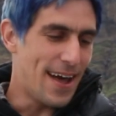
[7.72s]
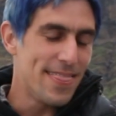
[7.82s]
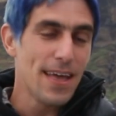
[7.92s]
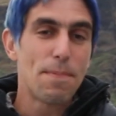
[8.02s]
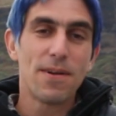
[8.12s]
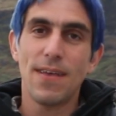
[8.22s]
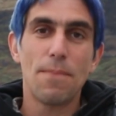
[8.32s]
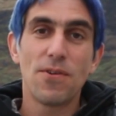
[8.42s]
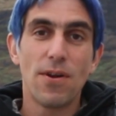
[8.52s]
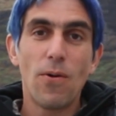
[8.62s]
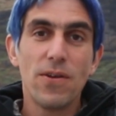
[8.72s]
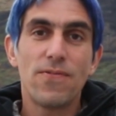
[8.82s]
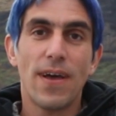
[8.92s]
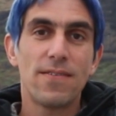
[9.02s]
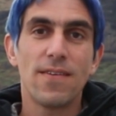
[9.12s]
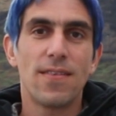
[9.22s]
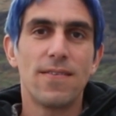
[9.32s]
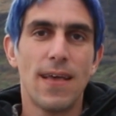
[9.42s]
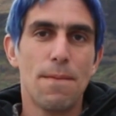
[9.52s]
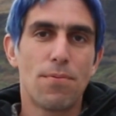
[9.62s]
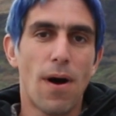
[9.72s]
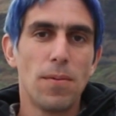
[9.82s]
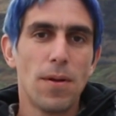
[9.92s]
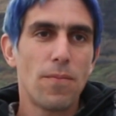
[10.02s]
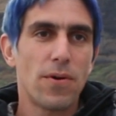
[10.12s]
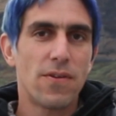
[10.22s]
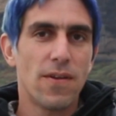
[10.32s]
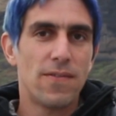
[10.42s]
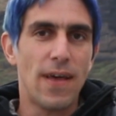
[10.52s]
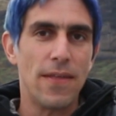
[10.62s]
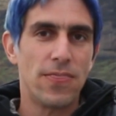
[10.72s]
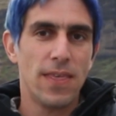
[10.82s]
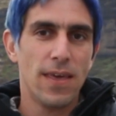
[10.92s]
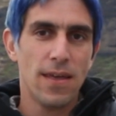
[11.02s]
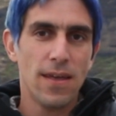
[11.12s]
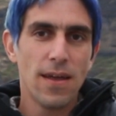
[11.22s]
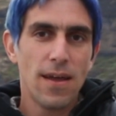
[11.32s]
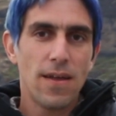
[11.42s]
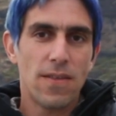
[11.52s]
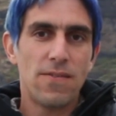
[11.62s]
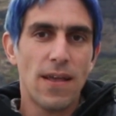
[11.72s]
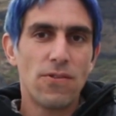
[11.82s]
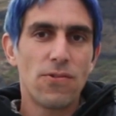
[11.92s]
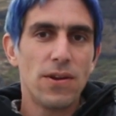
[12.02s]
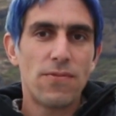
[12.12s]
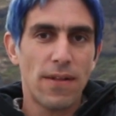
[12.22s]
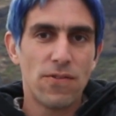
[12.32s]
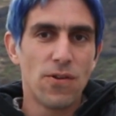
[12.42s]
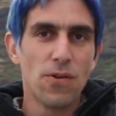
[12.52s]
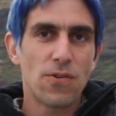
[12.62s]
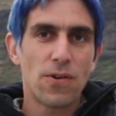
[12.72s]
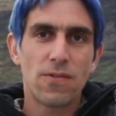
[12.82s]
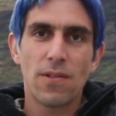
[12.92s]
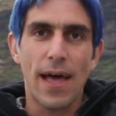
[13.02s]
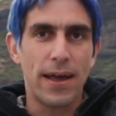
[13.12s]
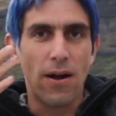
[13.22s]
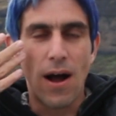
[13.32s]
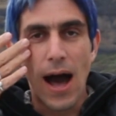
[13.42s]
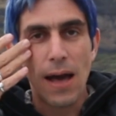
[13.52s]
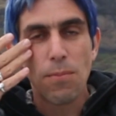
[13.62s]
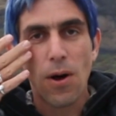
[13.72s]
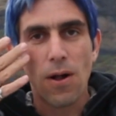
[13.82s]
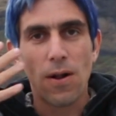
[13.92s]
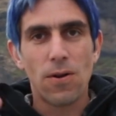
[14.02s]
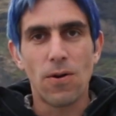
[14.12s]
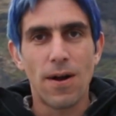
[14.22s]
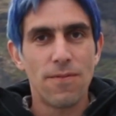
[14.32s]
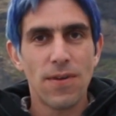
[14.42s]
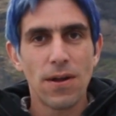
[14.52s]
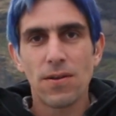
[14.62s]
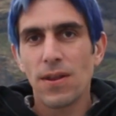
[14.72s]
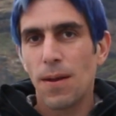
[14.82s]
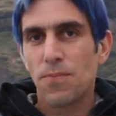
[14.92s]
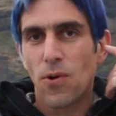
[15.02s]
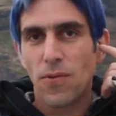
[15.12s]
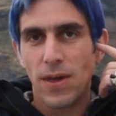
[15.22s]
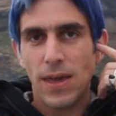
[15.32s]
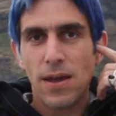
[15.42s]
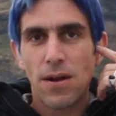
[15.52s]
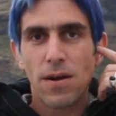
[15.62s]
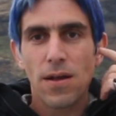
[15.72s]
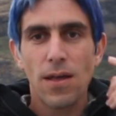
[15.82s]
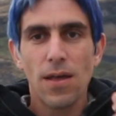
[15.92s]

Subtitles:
I think perception always faces the same problem, which is at the sensory transducers like our eyeball or our fingertips or the ear.